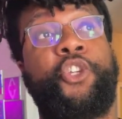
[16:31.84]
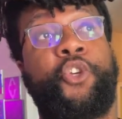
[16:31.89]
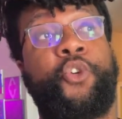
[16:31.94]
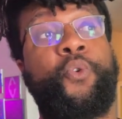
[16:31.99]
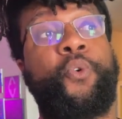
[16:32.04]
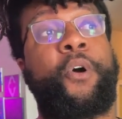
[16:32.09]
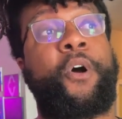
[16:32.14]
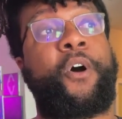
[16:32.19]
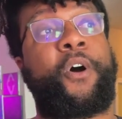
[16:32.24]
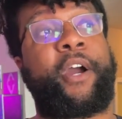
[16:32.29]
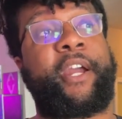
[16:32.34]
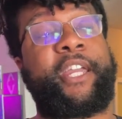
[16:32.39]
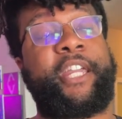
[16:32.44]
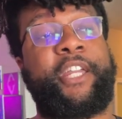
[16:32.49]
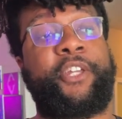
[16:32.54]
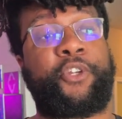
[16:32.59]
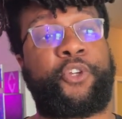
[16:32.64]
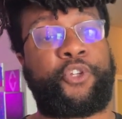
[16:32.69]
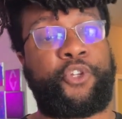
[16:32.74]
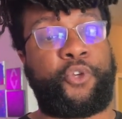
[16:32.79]
you are
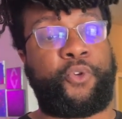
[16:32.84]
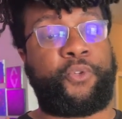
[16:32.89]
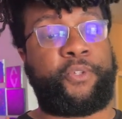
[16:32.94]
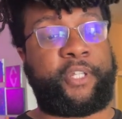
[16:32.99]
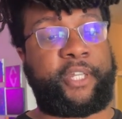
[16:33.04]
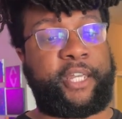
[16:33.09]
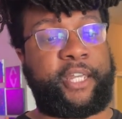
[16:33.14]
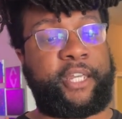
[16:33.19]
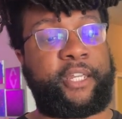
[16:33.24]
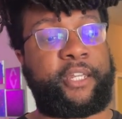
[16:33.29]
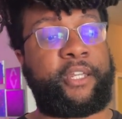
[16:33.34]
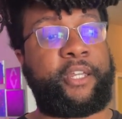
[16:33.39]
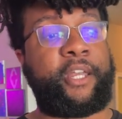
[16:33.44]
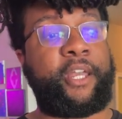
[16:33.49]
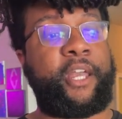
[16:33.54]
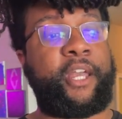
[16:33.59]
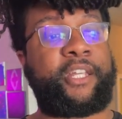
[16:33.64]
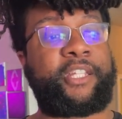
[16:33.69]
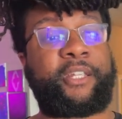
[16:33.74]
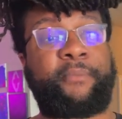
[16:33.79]
either using
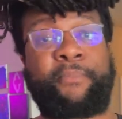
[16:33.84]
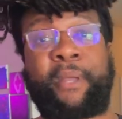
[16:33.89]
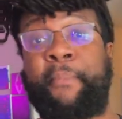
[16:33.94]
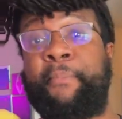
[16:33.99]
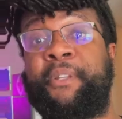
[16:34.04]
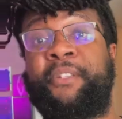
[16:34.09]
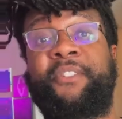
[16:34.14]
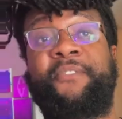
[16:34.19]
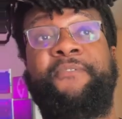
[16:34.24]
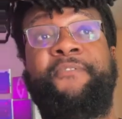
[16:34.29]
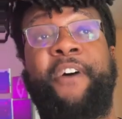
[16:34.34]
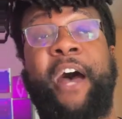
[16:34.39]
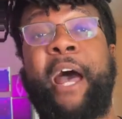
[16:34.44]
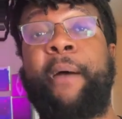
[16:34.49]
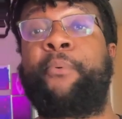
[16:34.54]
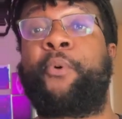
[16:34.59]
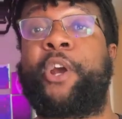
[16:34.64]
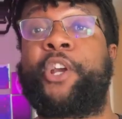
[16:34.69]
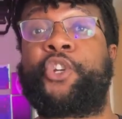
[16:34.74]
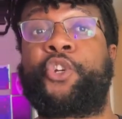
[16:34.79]
some type of
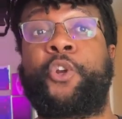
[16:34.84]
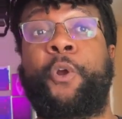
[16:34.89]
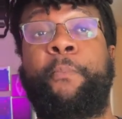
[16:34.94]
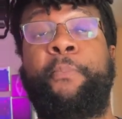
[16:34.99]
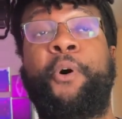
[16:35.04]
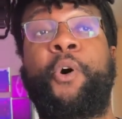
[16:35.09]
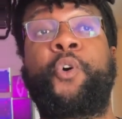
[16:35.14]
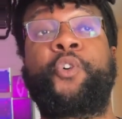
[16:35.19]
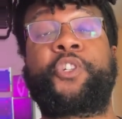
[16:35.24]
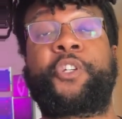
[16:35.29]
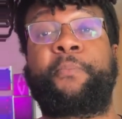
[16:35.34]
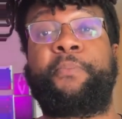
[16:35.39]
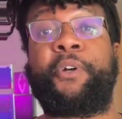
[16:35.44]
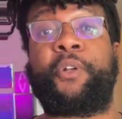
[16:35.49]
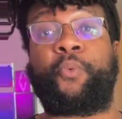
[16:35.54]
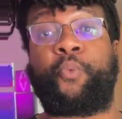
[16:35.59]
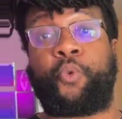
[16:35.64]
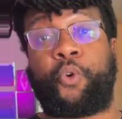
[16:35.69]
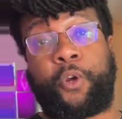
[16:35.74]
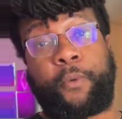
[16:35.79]
vibrational pulse to
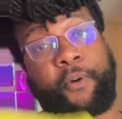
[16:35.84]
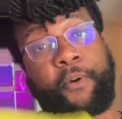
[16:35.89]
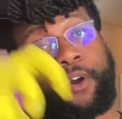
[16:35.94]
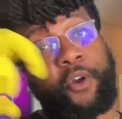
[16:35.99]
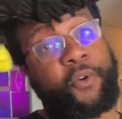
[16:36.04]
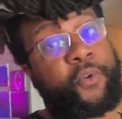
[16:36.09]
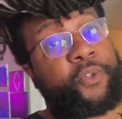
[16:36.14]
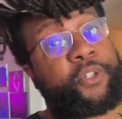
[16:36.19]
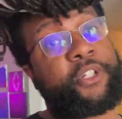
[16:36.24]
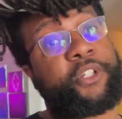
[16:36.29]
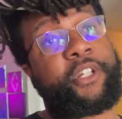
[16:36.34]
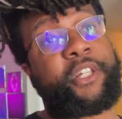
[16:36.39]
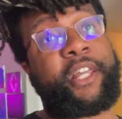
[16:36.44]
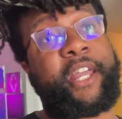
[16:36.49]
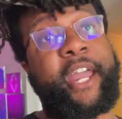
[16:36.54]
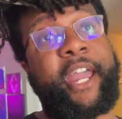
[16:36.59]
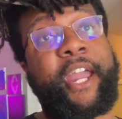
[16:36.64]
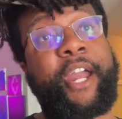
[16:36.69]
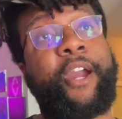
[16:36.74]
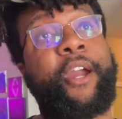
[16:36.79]
put water particles
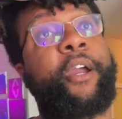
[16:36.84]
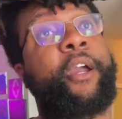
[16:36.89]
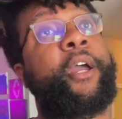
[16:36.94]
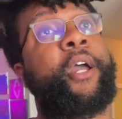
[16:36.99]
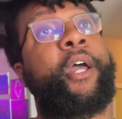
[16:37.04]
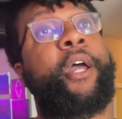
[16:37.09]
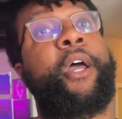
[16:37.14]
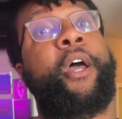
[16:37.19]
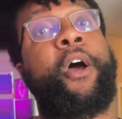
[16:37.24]
into the air,